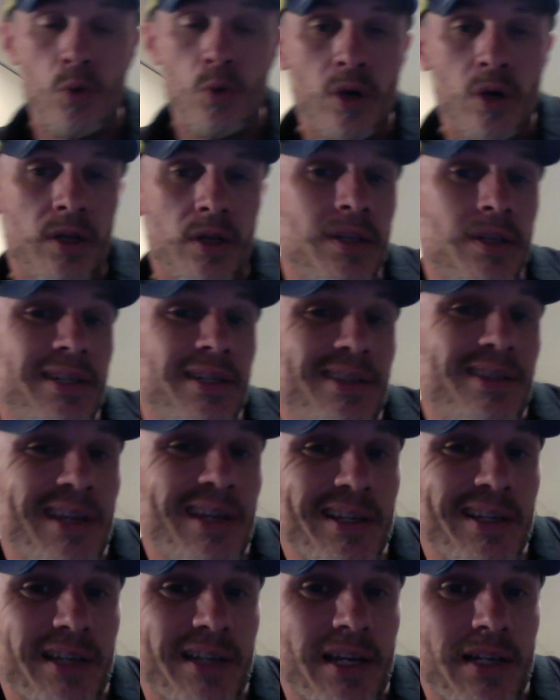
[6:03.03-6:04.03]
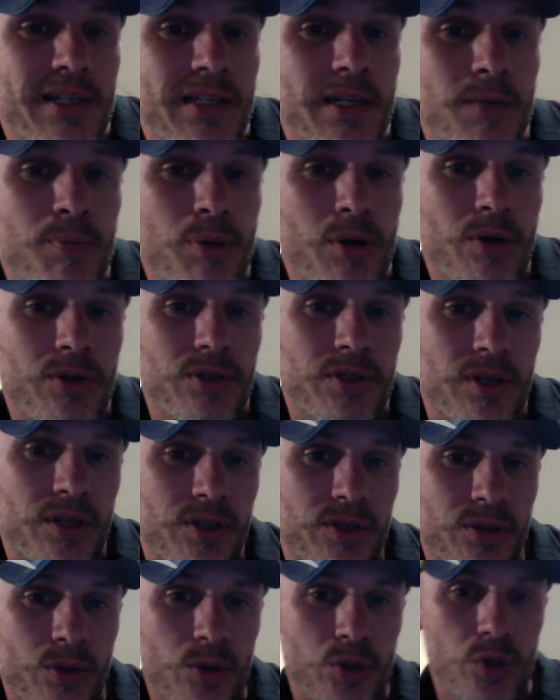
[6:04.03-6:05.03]
One of the things I did post on
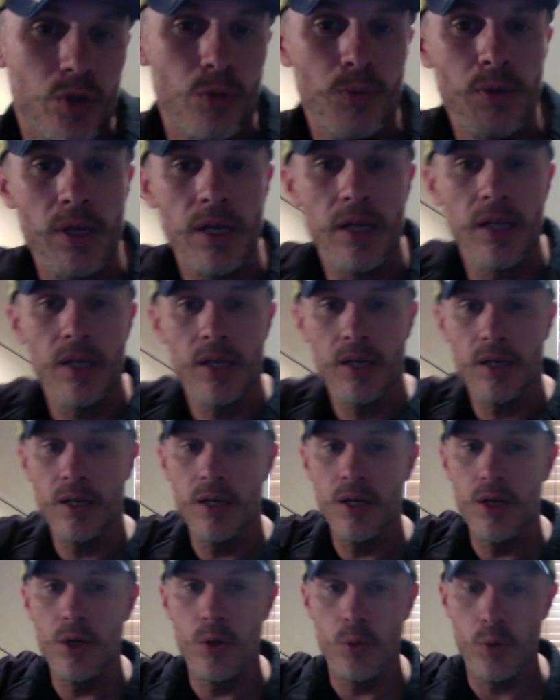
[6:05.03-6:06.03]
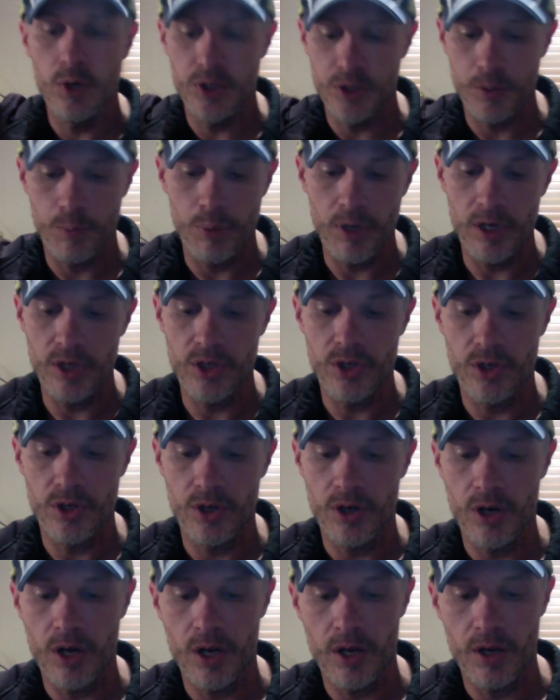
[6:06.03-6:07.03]
social media was a
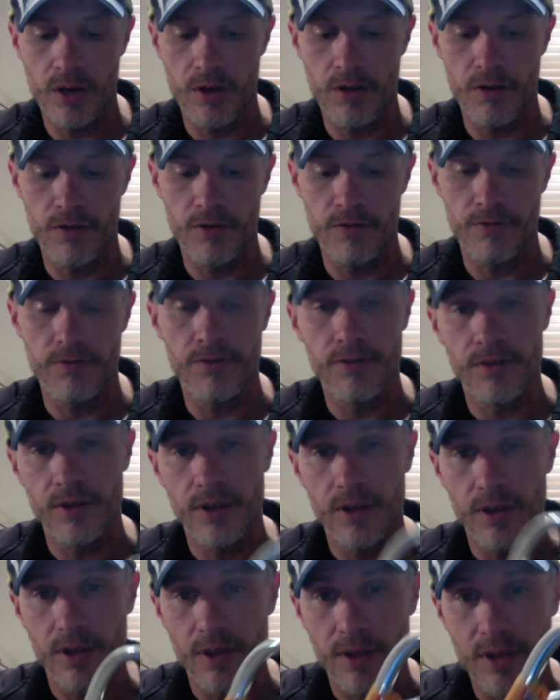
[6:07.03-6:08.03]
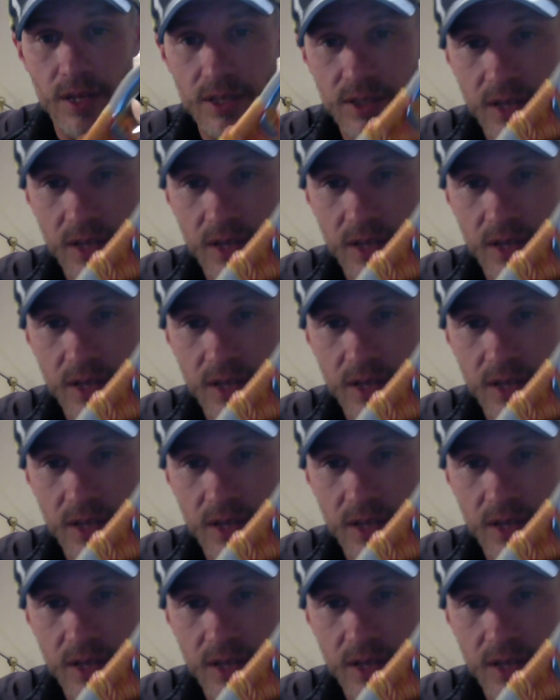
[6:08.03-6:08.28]
picture of this